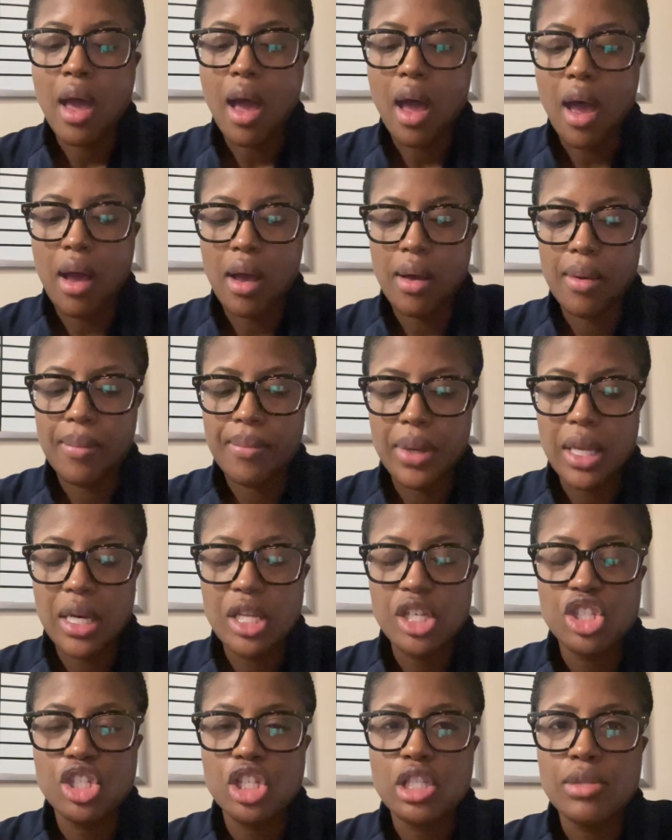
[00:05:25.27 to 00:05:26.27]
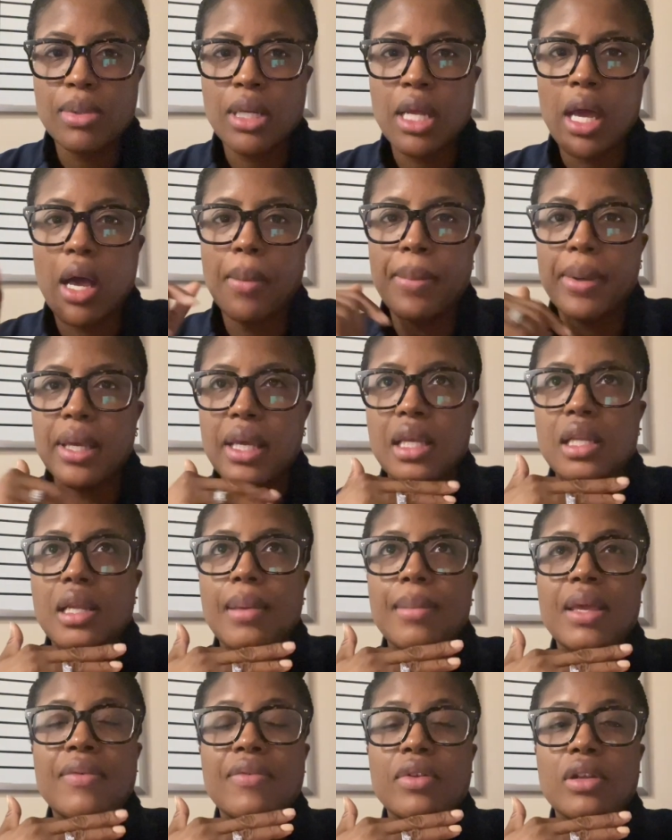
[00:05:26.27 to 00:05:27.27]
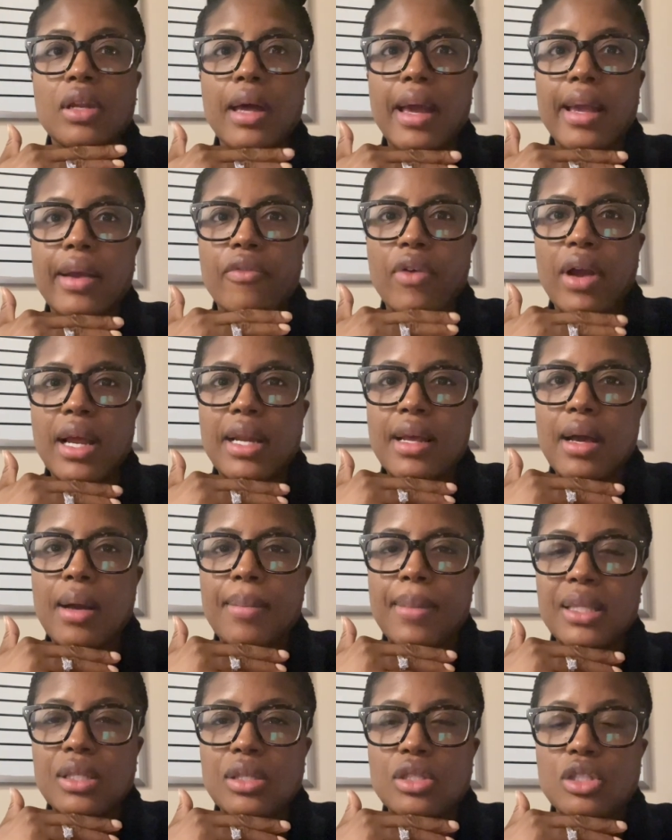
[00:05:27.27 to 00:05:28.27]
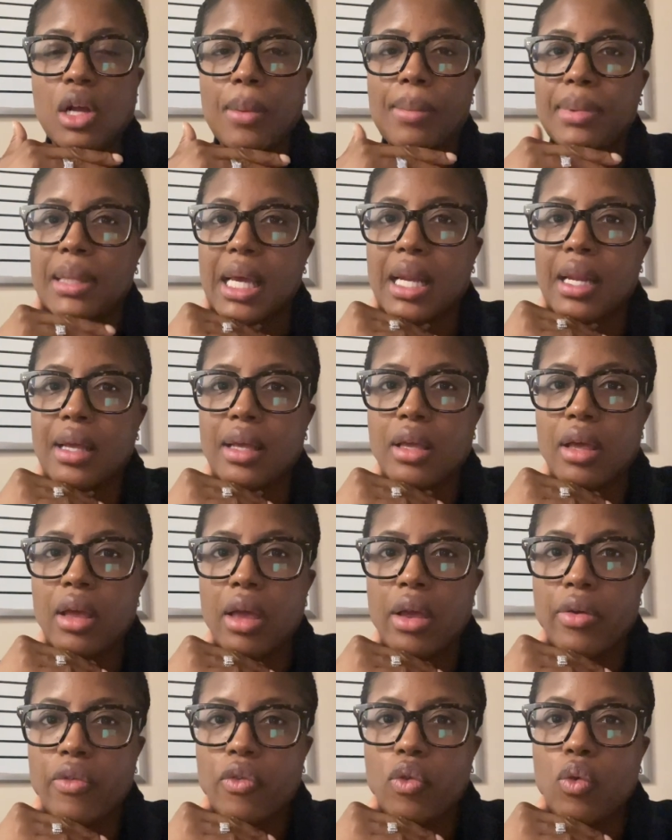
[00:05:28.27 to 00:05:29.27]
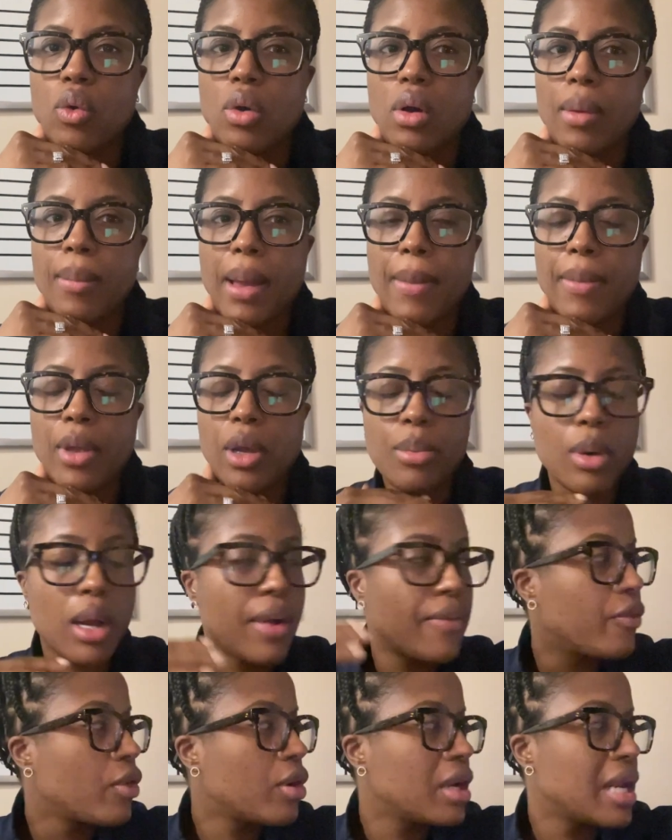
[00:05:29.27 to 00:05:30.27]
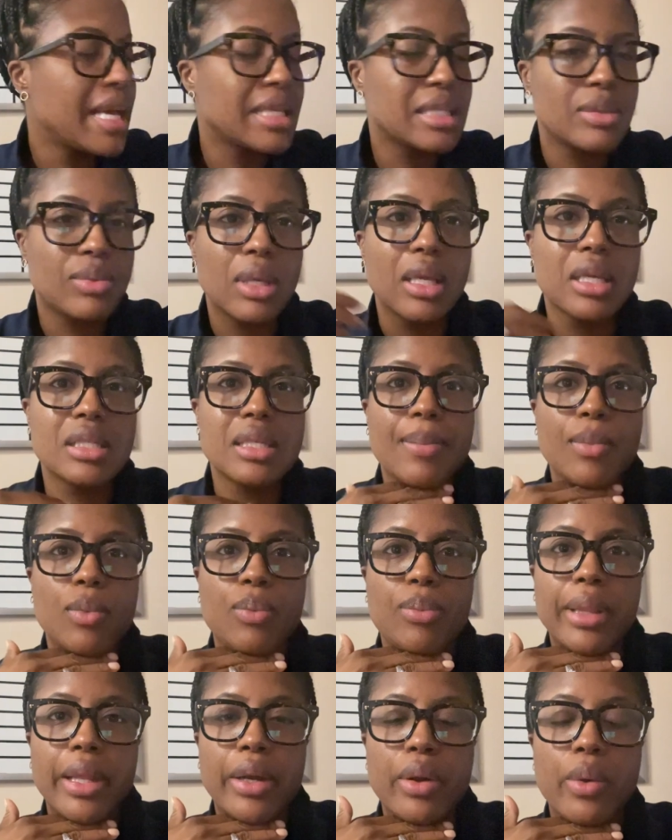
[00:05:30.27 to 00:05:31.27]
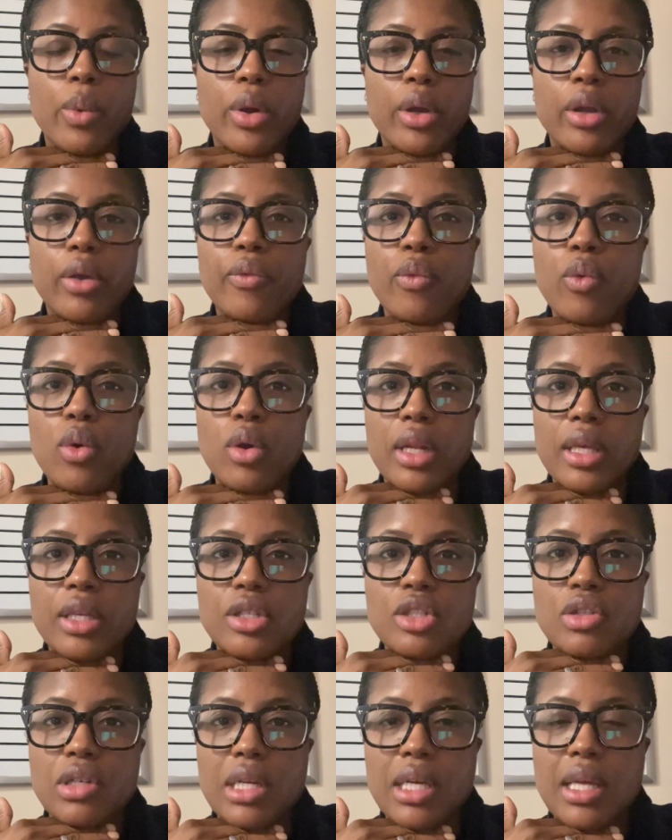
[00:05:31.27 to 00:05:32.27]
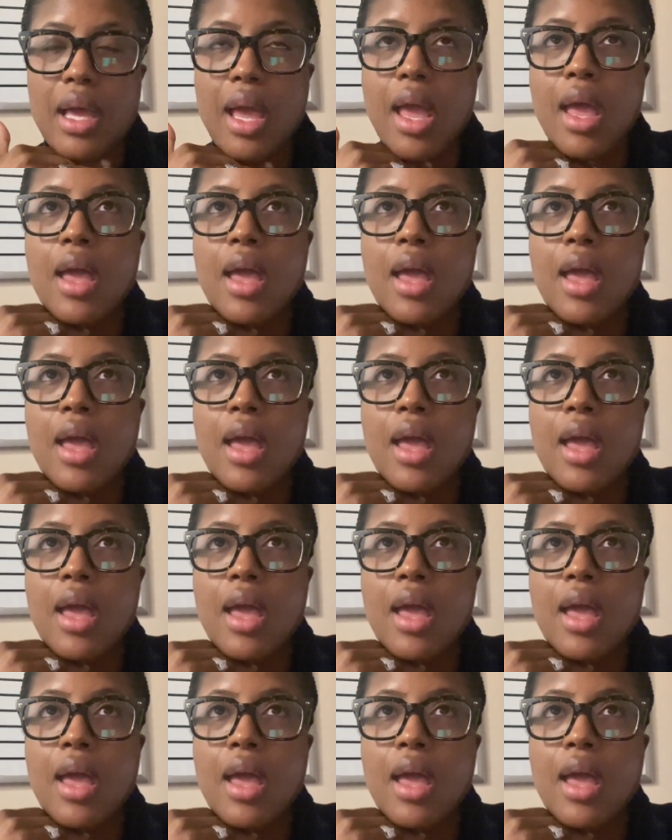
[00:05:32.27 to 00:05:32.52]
Um, and it's just been helping. And I'm even like right now, I'm about to start planning for my meal prep for next week because I'm planning on working four days straight.